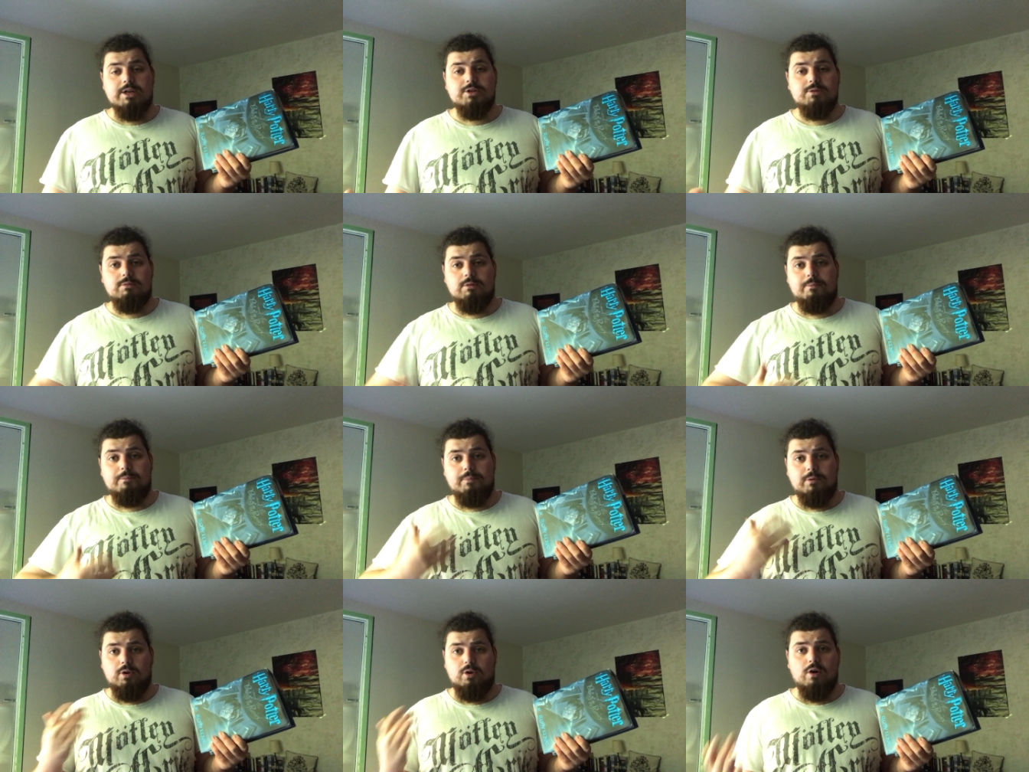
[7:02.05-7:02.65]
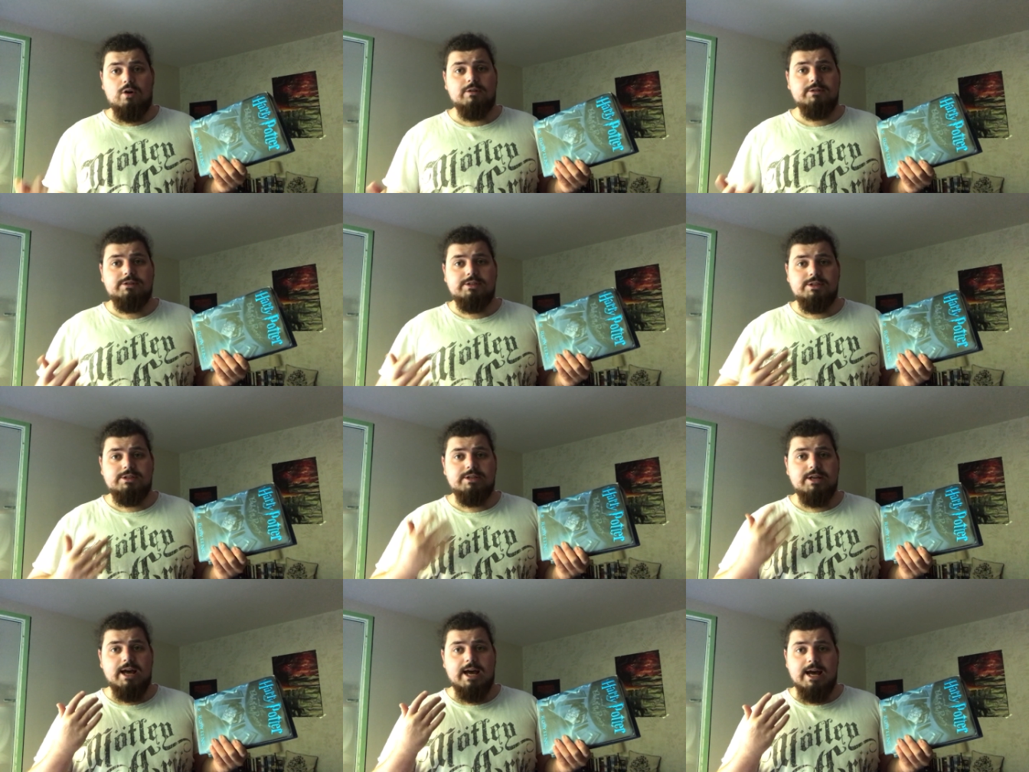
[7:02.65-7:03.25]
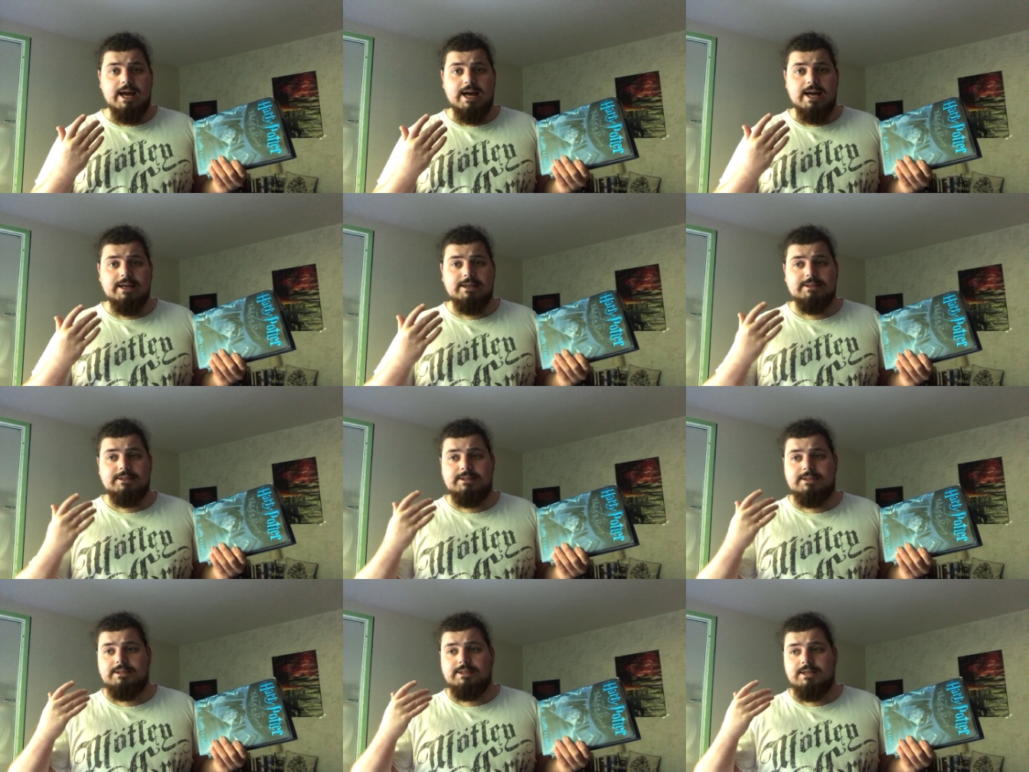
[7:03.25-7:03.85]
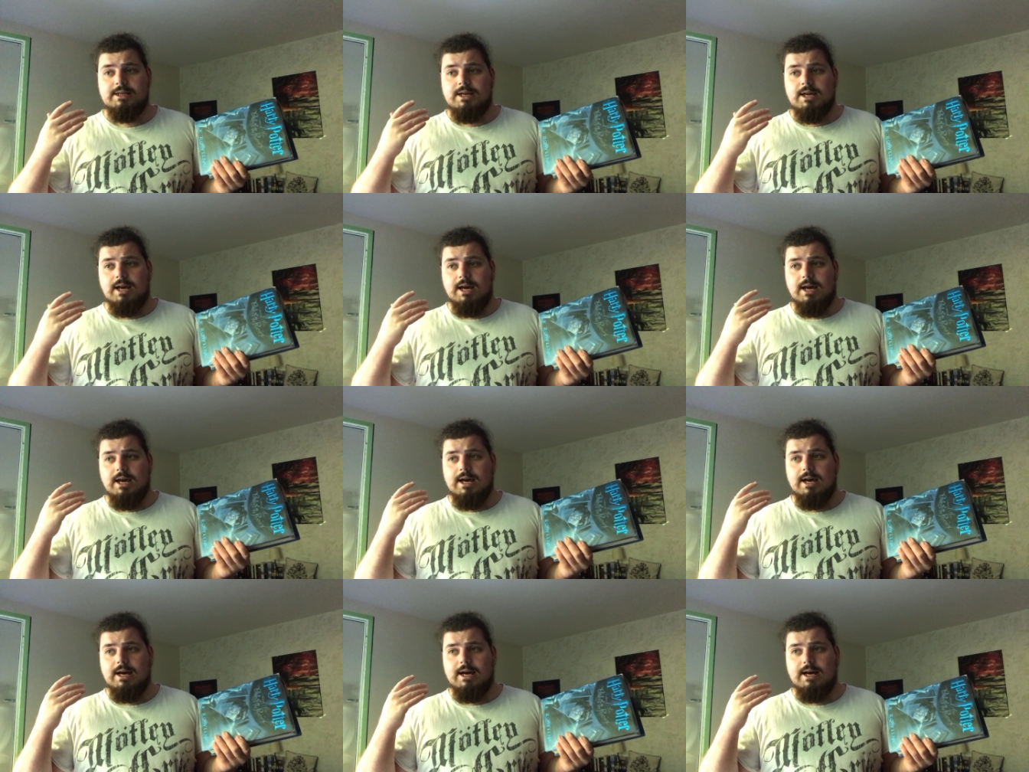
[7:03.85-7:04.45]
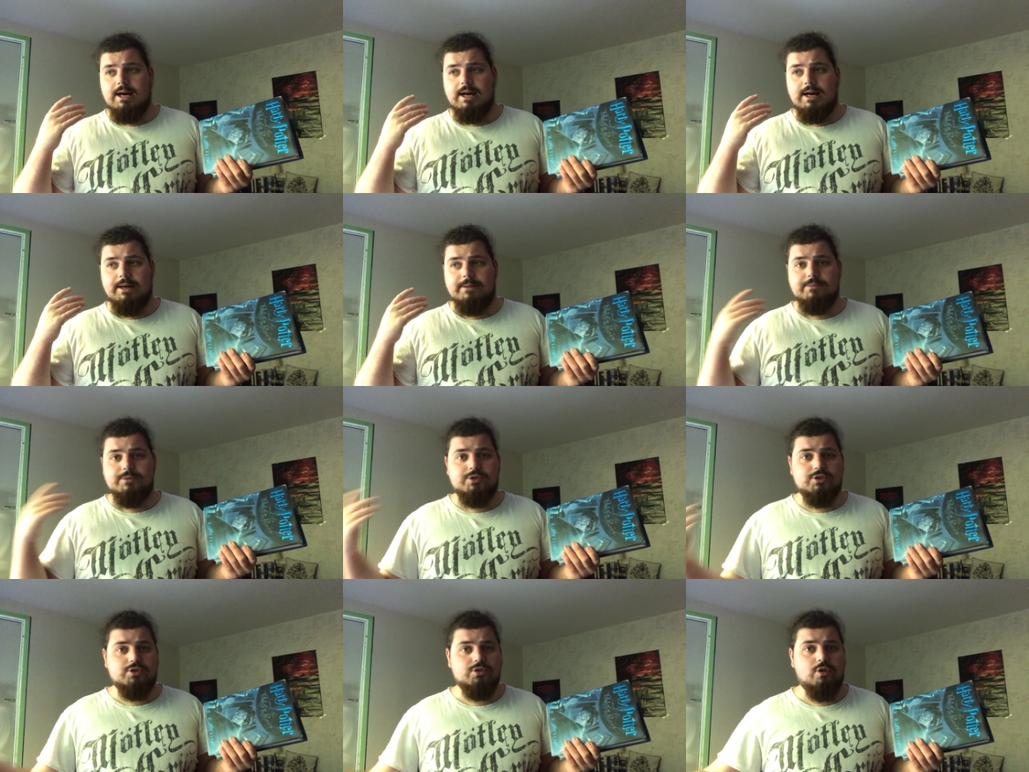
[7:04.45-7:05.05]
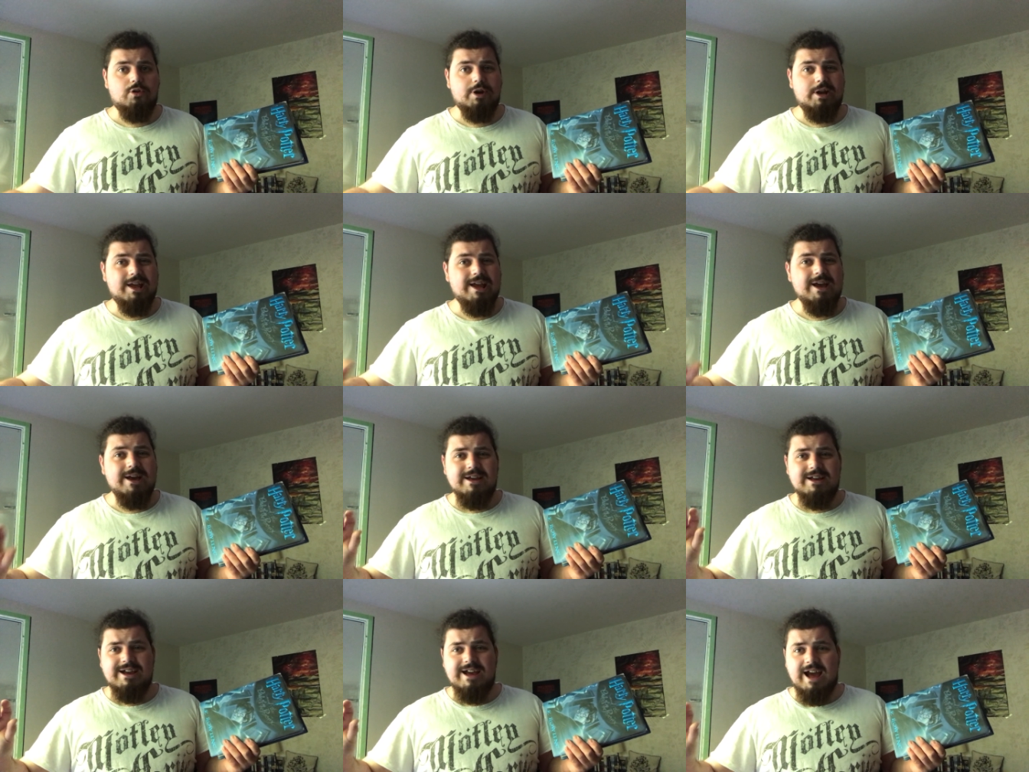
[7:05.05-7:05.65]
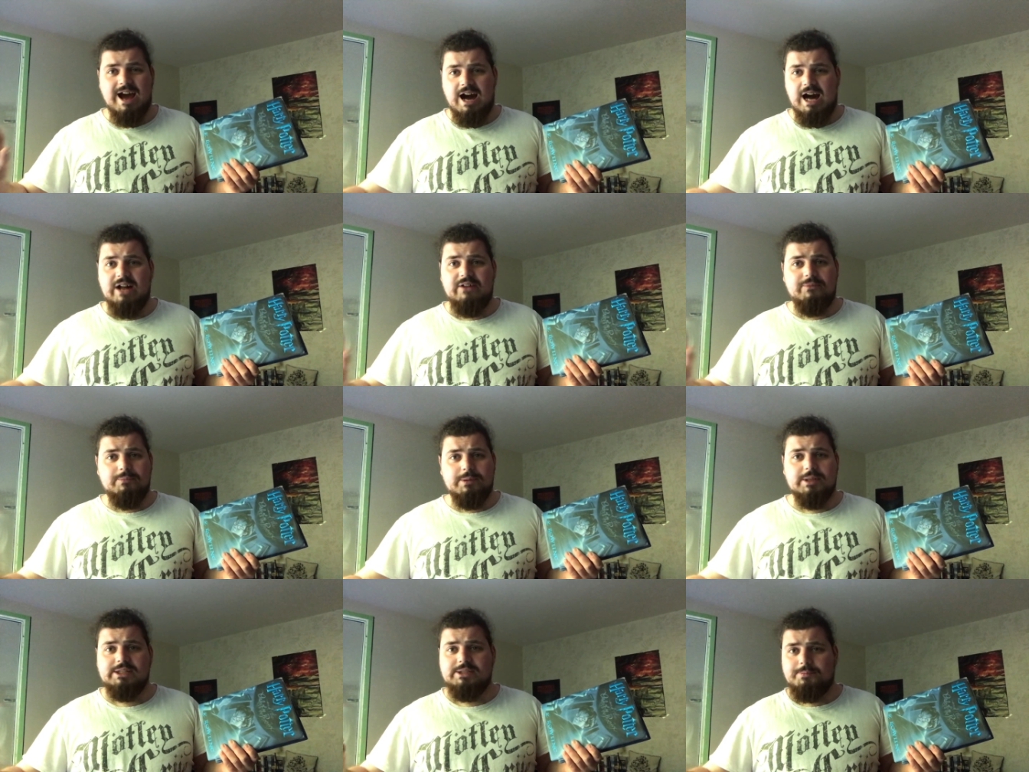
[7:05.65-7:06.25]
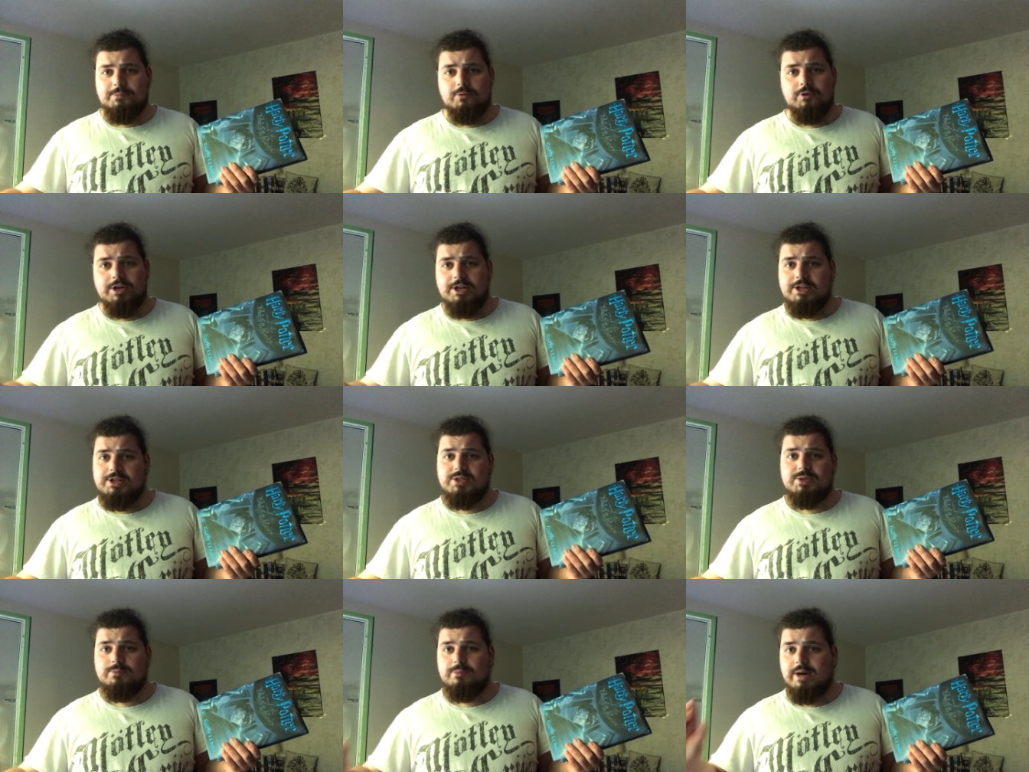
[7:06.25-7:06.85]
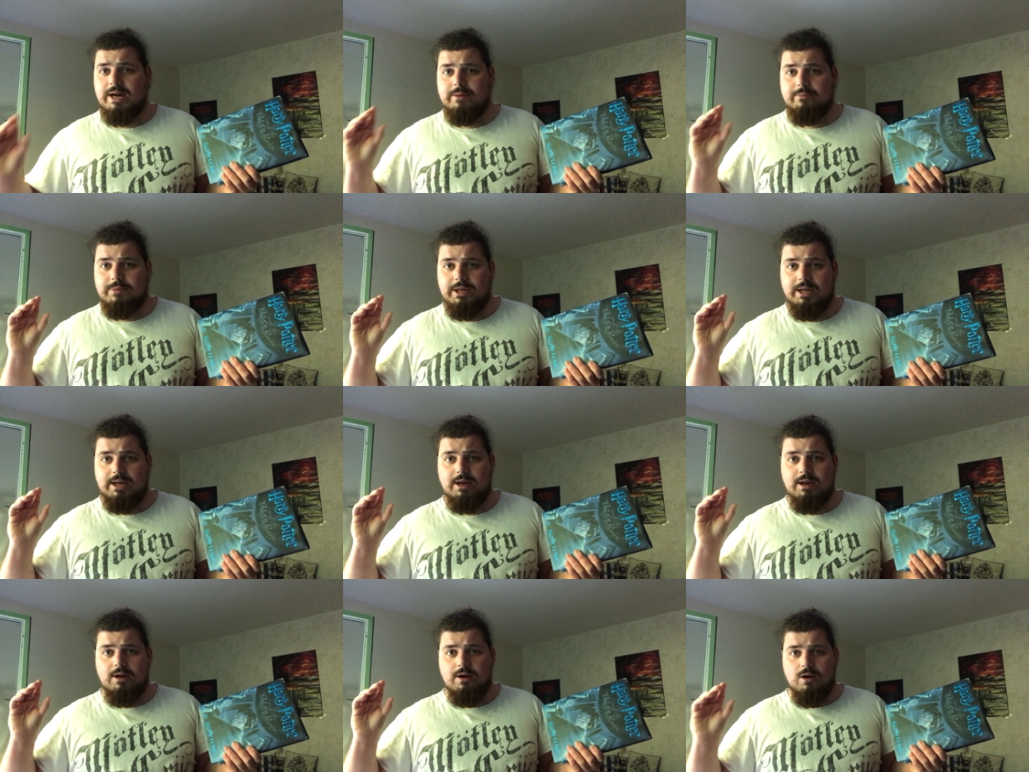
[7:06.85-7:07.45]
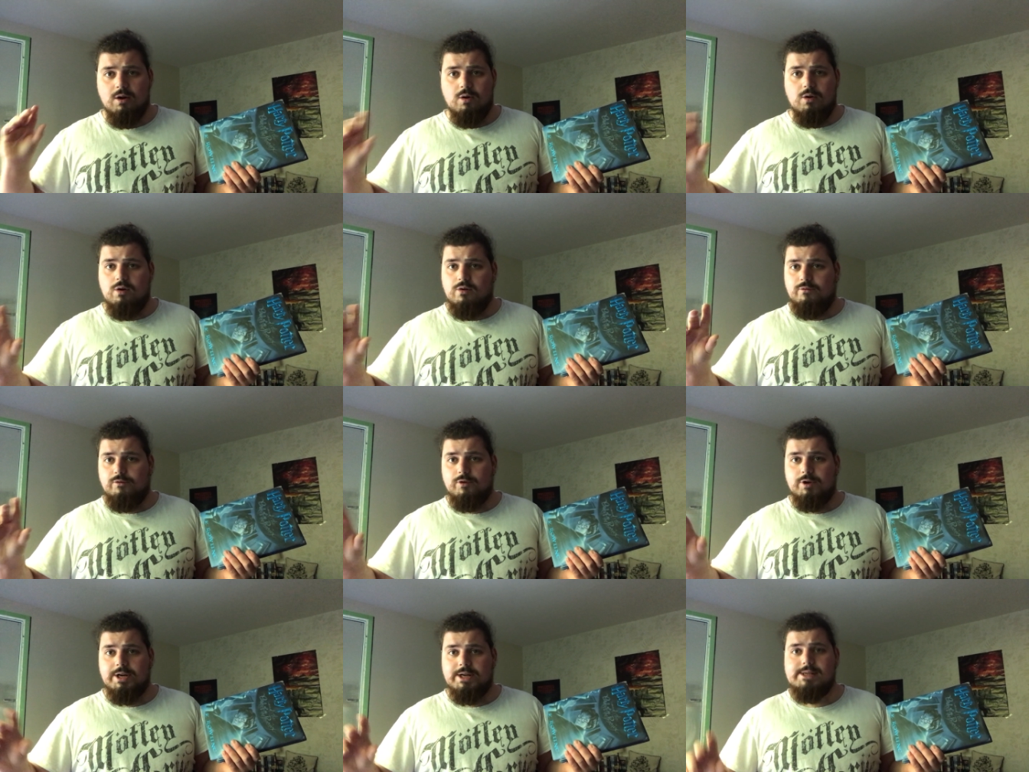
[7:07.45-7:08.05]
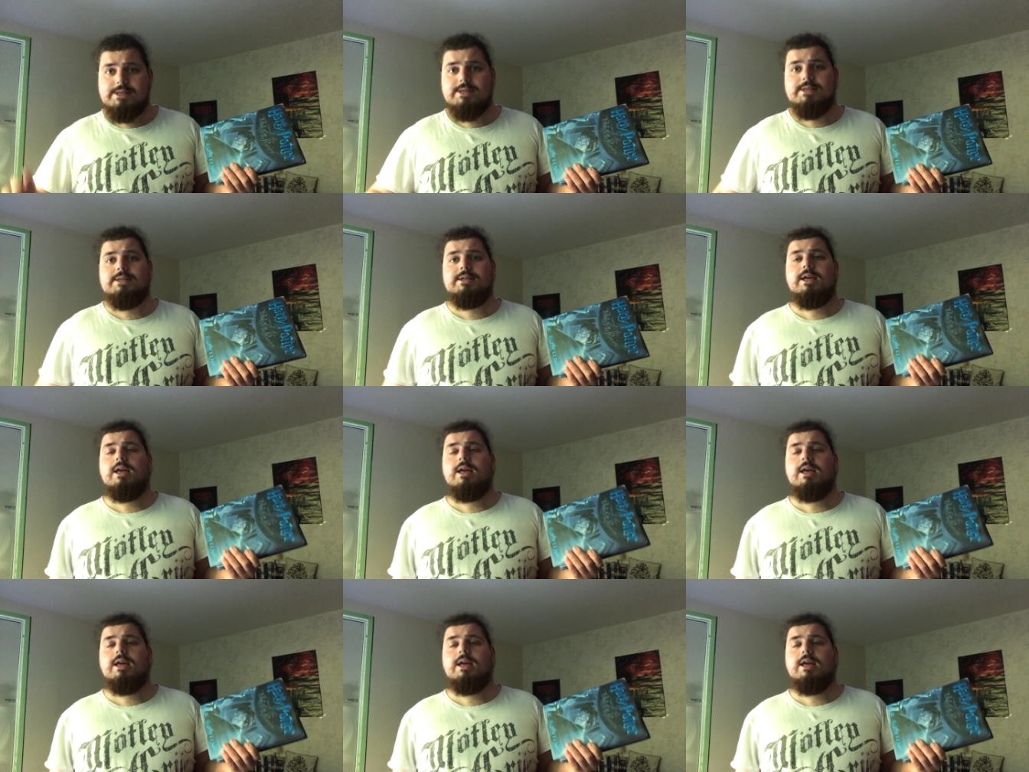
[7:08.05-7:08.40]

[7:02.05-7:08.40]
actual plot and story, Half-Blood Prince might be over it.